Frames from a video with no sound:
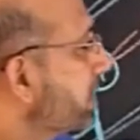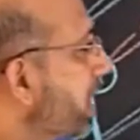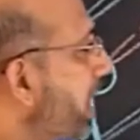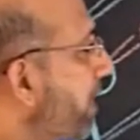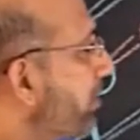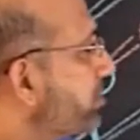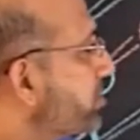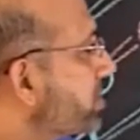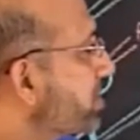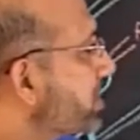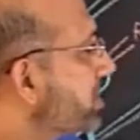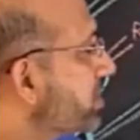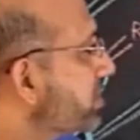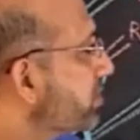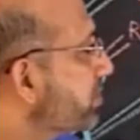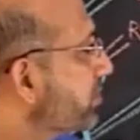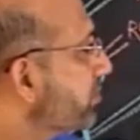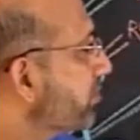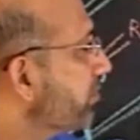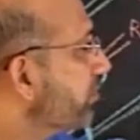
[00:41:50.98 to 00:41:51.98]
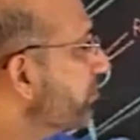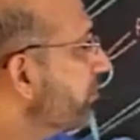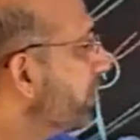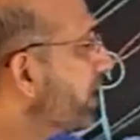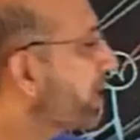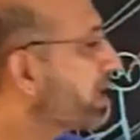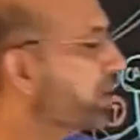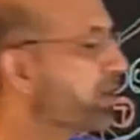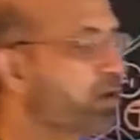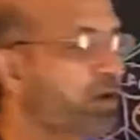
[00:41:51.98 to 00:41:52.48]
synapses
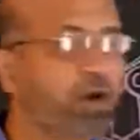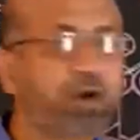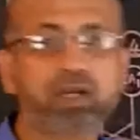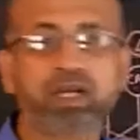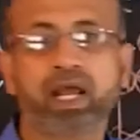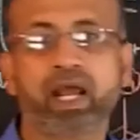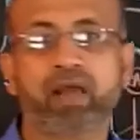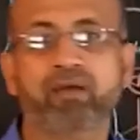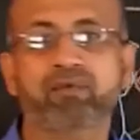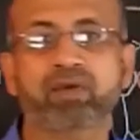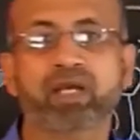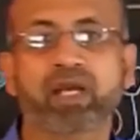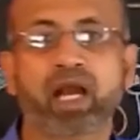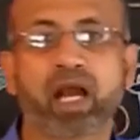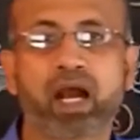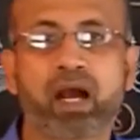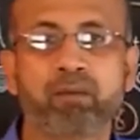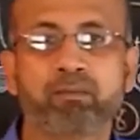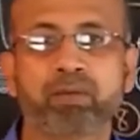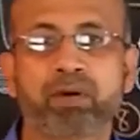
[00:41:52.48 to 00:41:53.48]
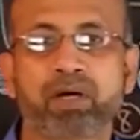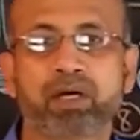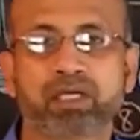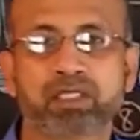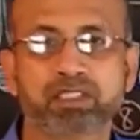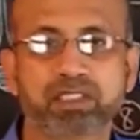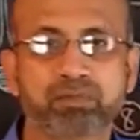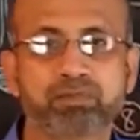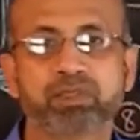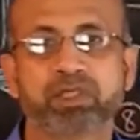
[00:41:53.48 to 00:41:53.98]
were not having
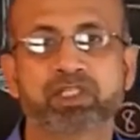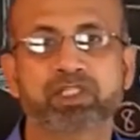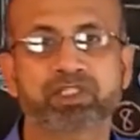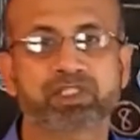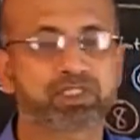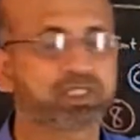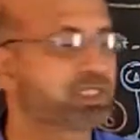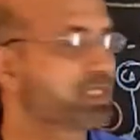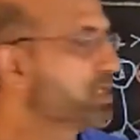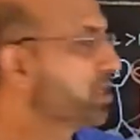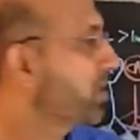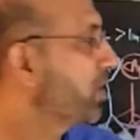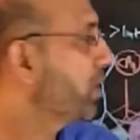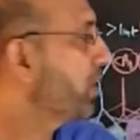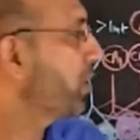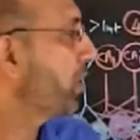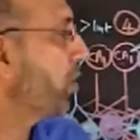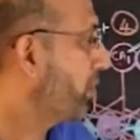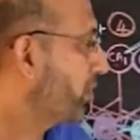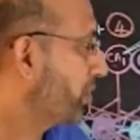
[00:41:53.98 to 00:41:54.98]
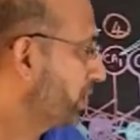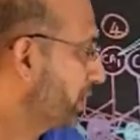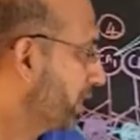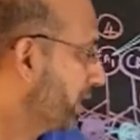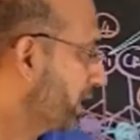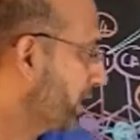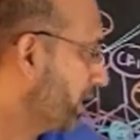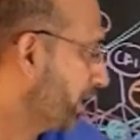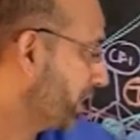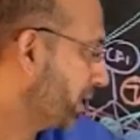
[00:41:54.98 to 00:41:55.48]
ampere receptors on
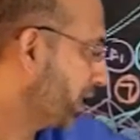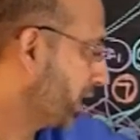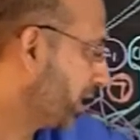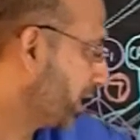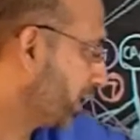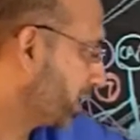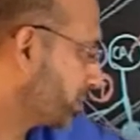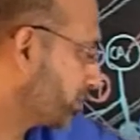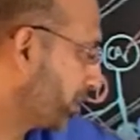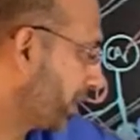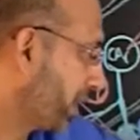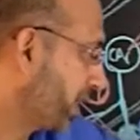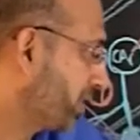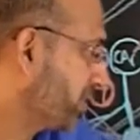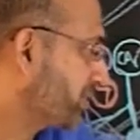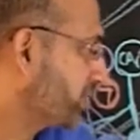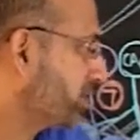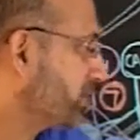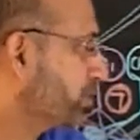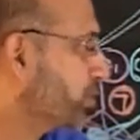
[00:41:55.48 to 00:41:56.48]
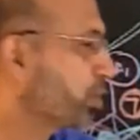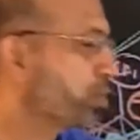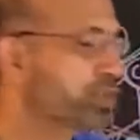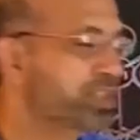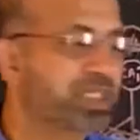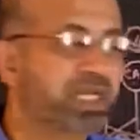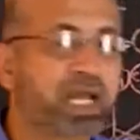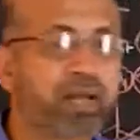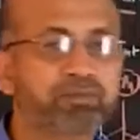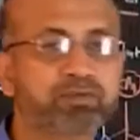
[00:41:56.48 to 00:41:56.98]
the dendritic spines,
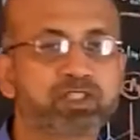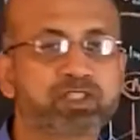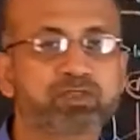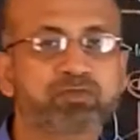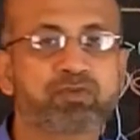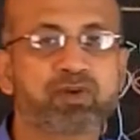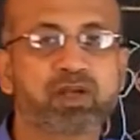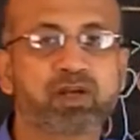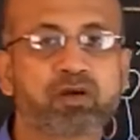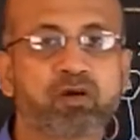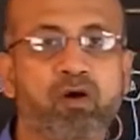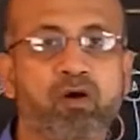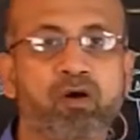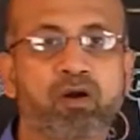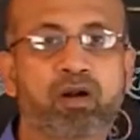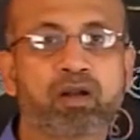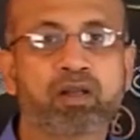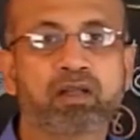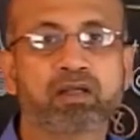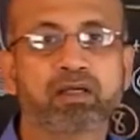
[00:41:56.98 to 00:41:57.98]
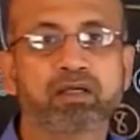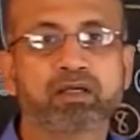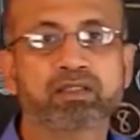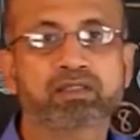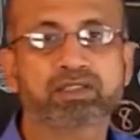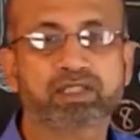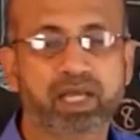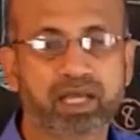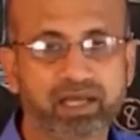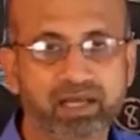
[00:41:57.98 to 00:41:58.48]
those synapses were called
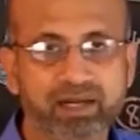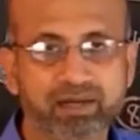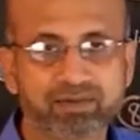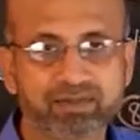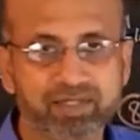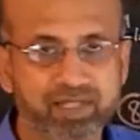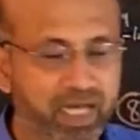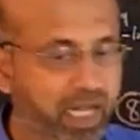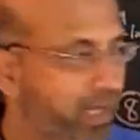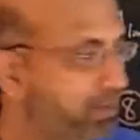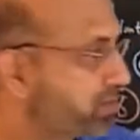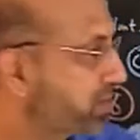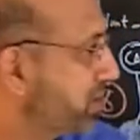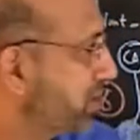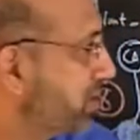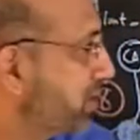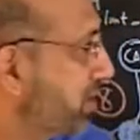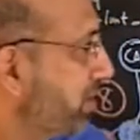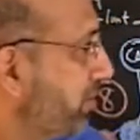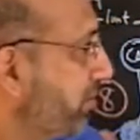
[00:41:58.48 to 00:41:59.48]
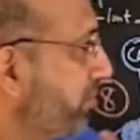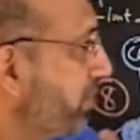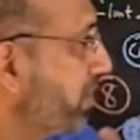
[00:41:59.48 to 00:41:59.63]
silent synapses.